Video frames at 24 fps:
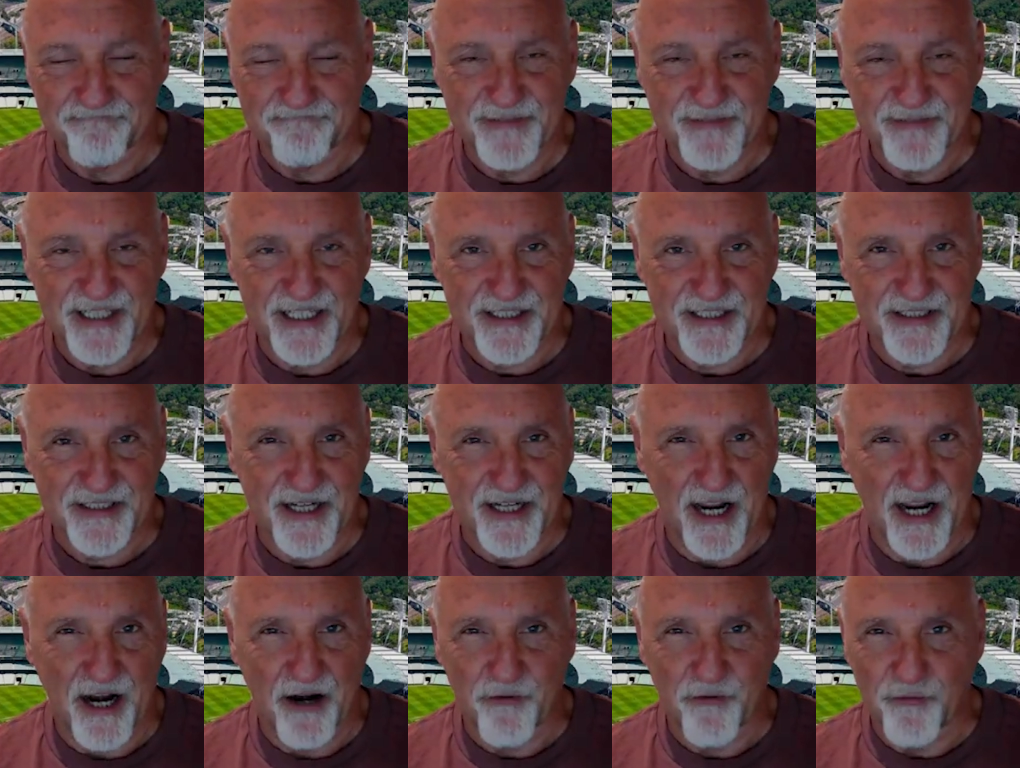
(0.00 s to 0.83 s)
just a
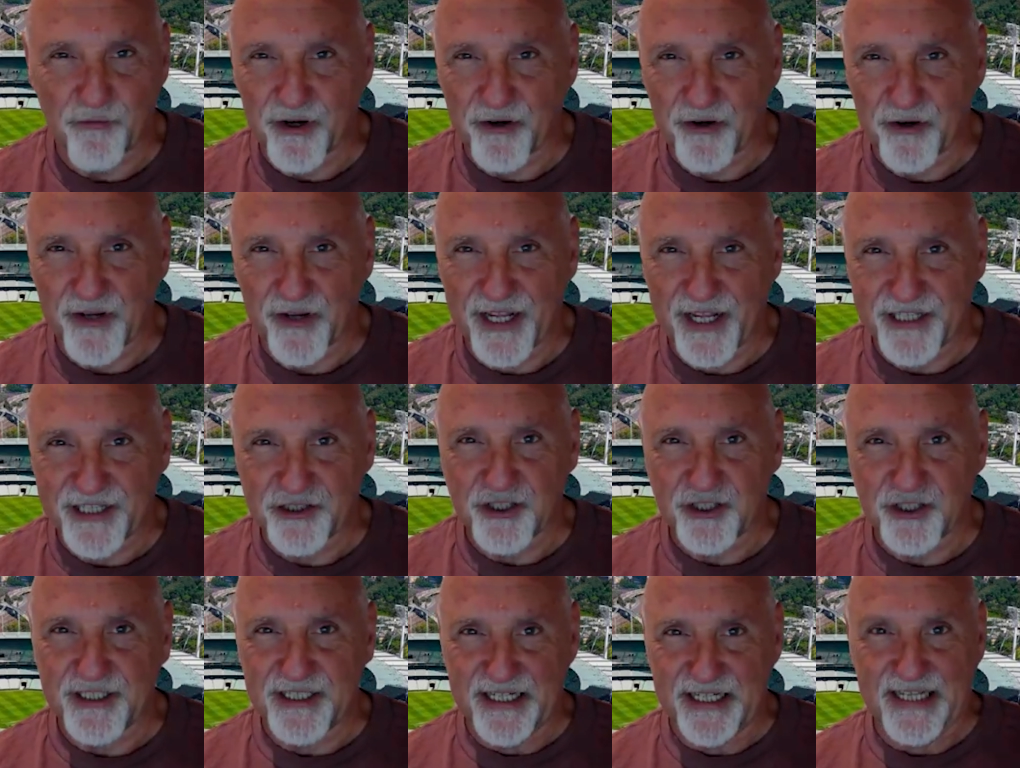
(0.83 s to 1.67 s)
real legend
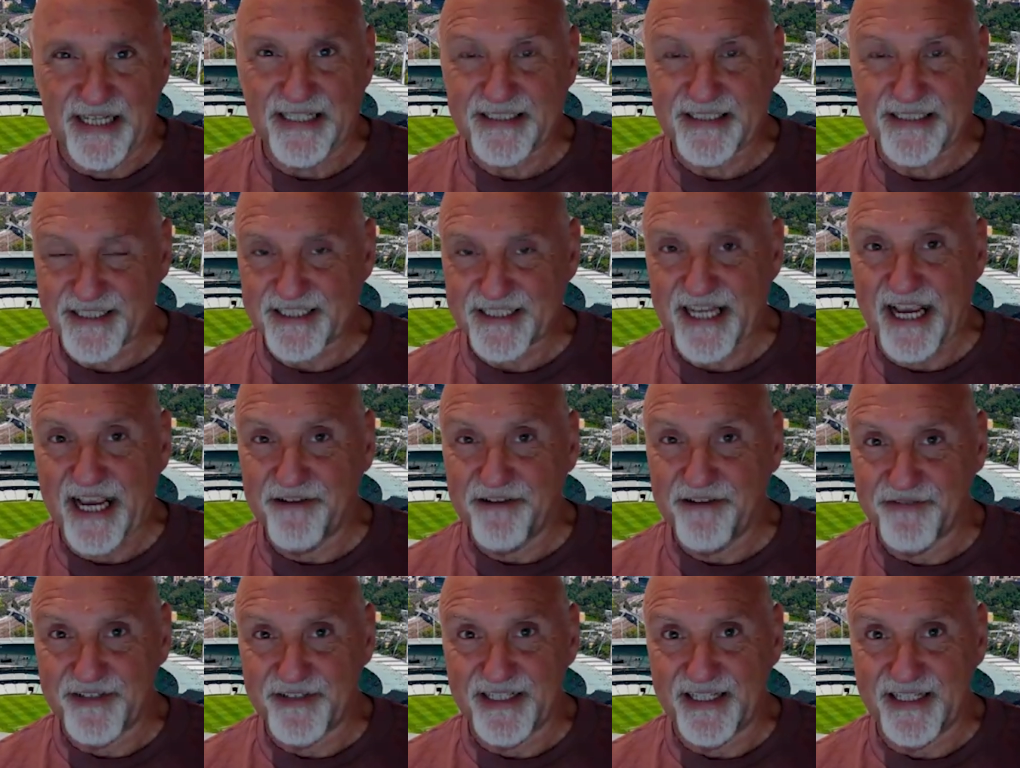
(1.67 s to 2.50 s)
in safety
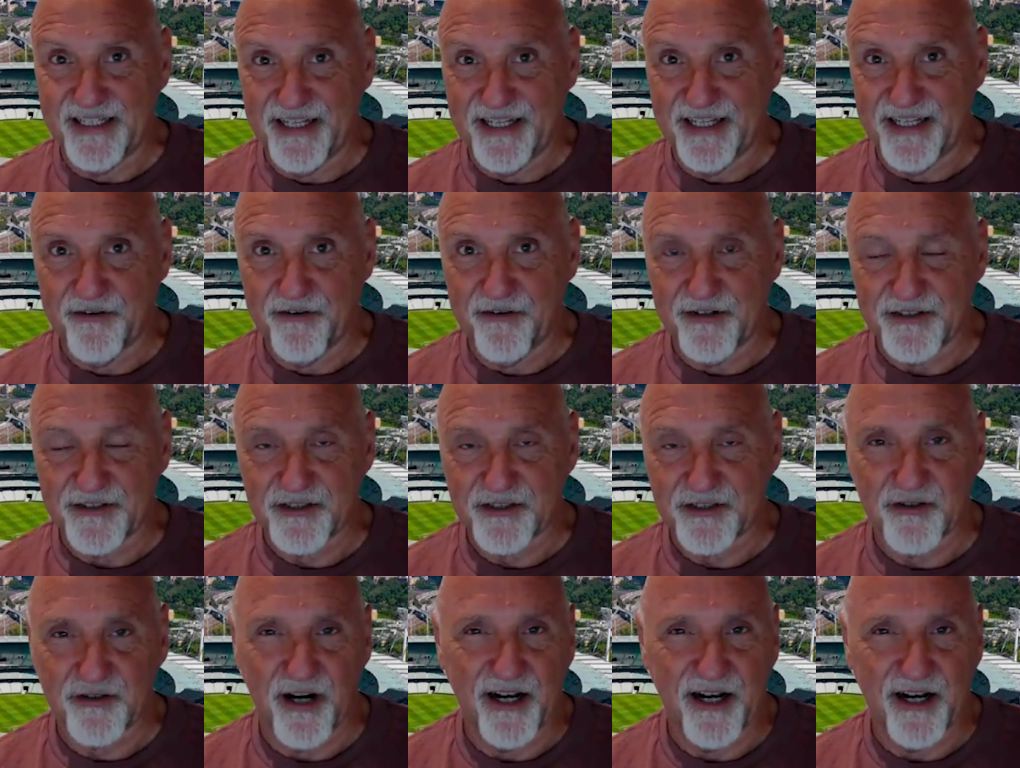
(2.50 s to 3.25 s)
here in Australia,